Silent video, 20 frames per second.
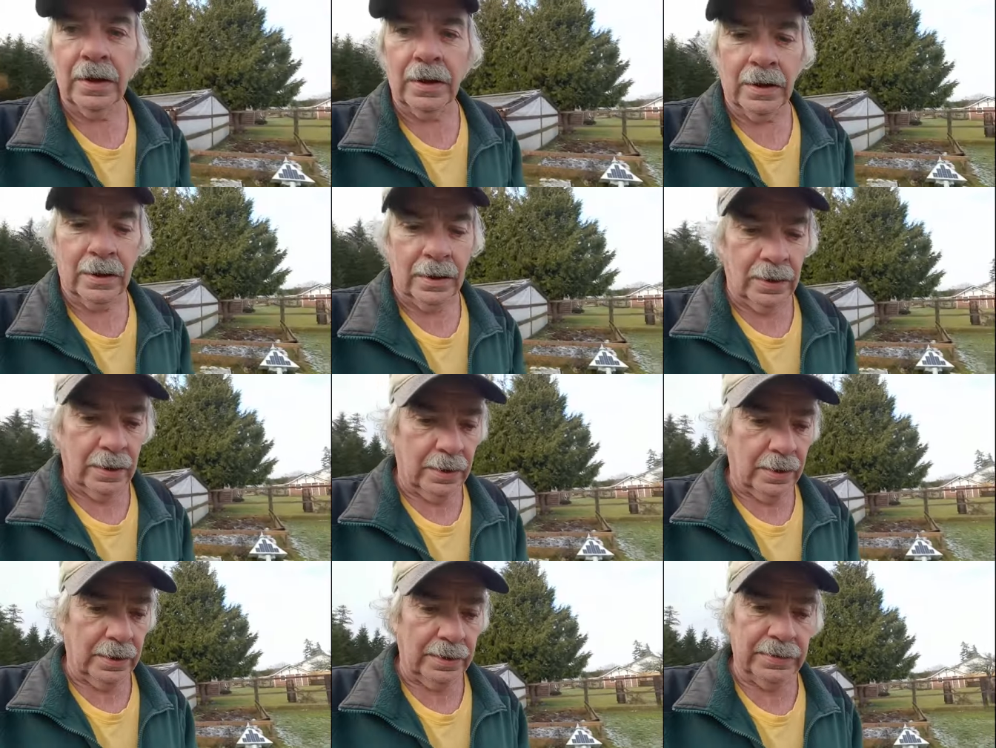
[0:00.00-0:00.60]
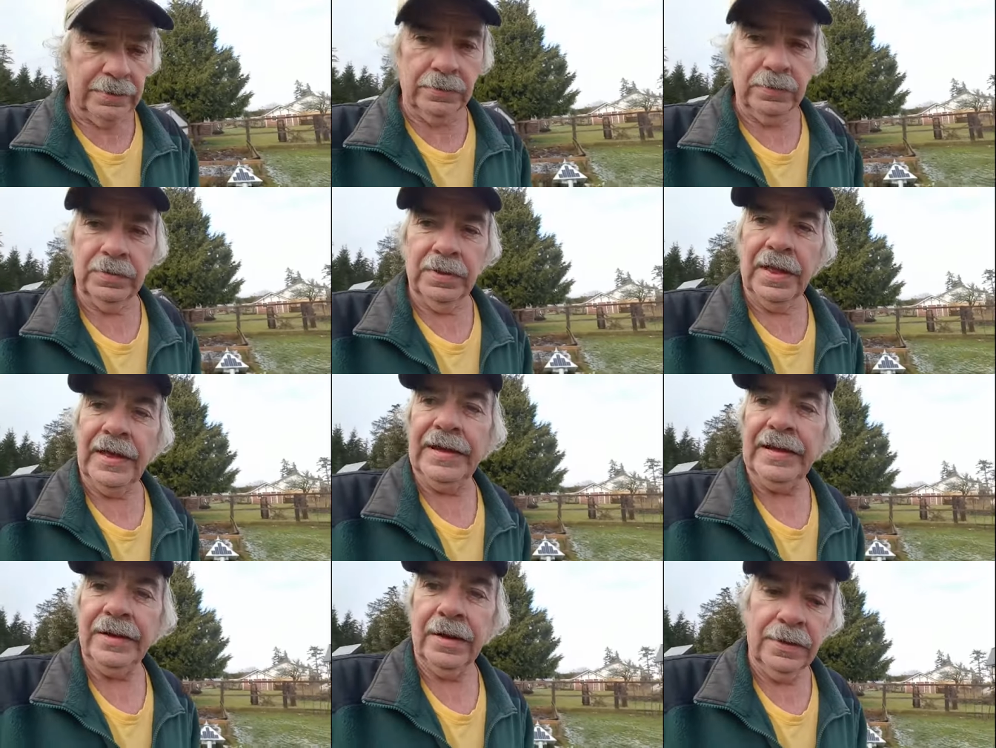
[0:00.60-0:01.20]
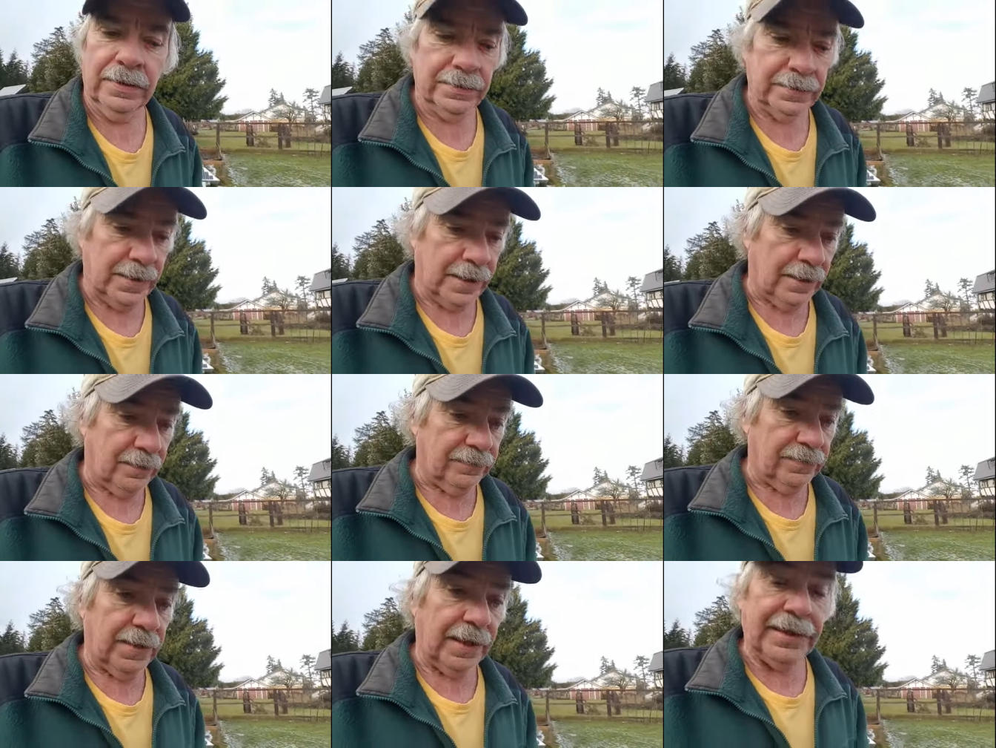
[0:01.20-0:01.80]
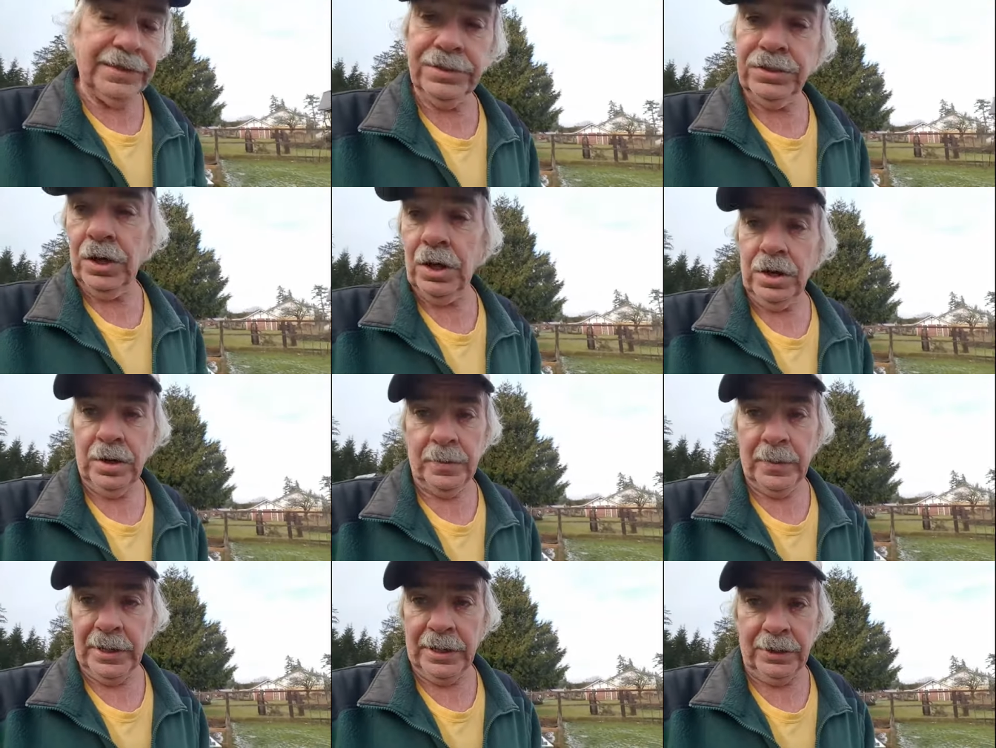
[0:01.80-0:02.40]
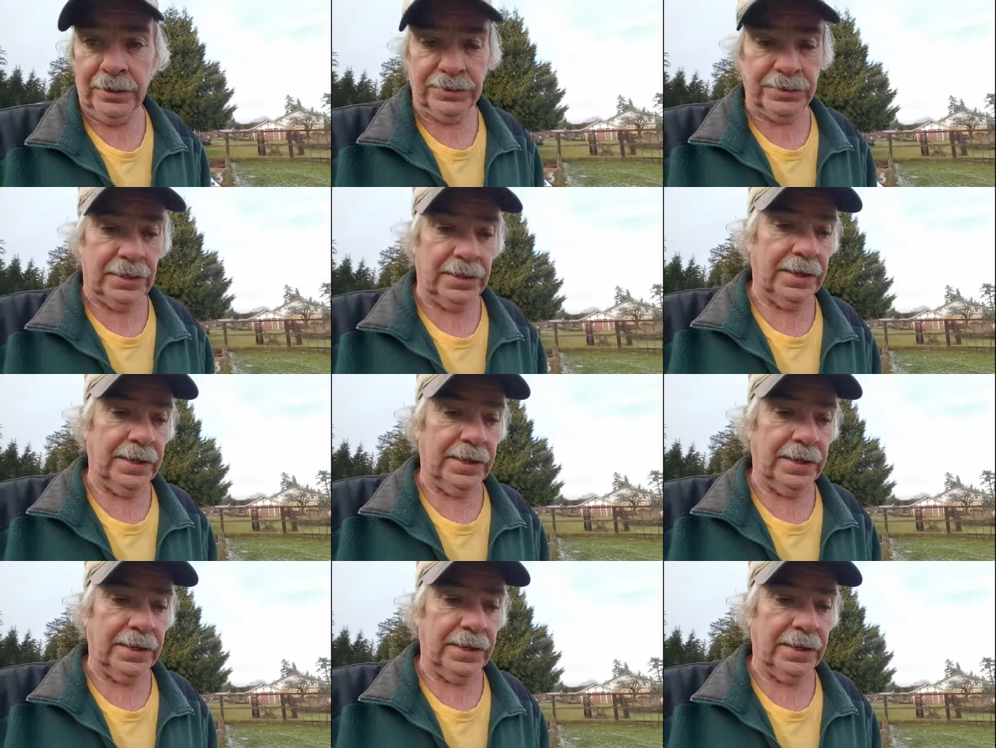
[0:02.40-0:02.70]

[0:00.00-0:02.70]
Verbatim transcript: Uh, I like to have lights on in my house.